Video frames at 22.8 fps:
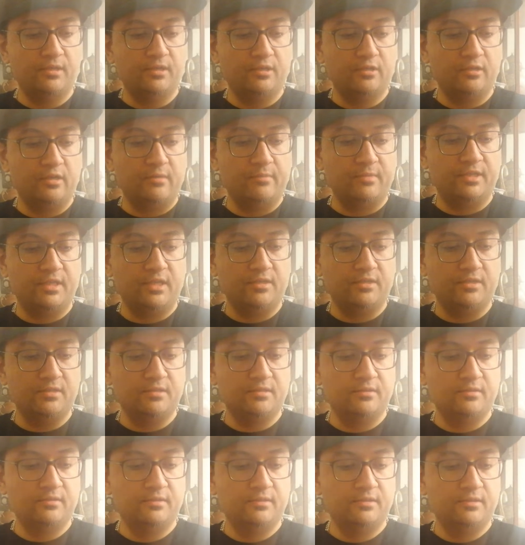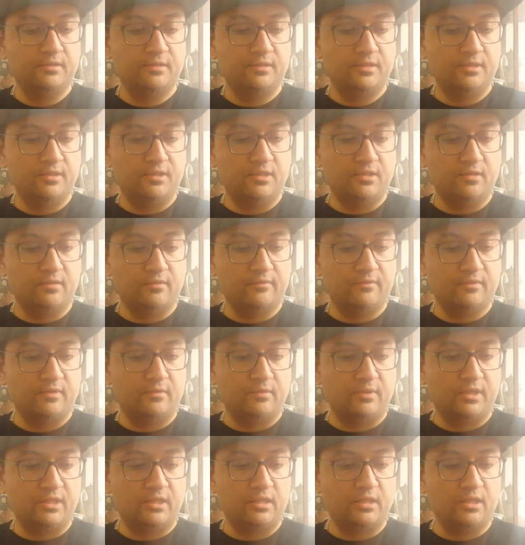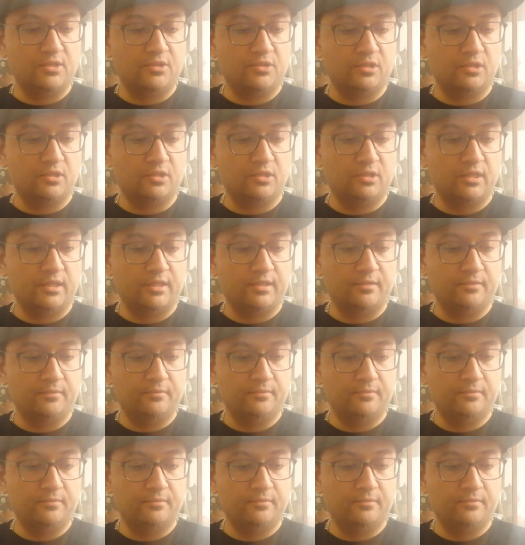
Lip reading: or imitation of what the clay should look like.